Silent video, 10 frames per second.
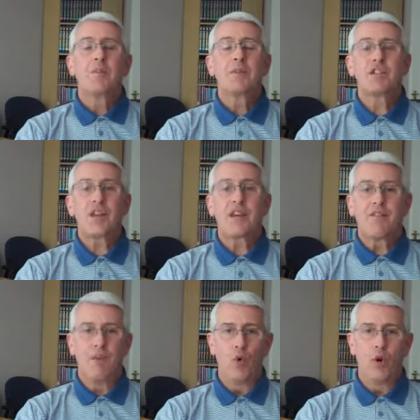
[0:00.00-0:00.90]
Mistake
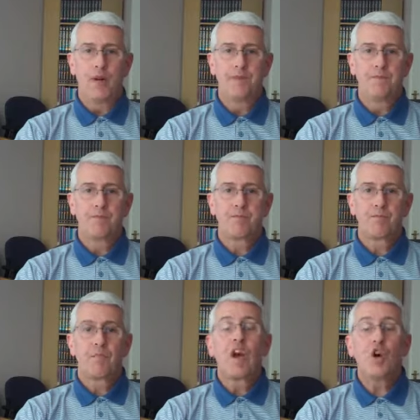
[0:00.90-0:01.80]
4,
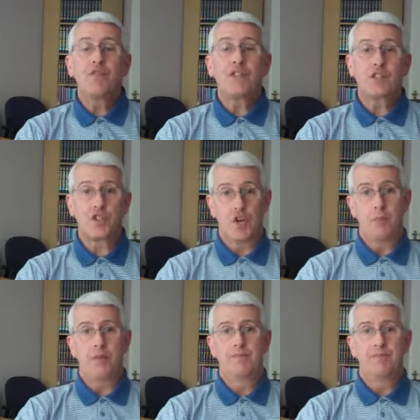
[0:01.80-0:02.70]
over the top.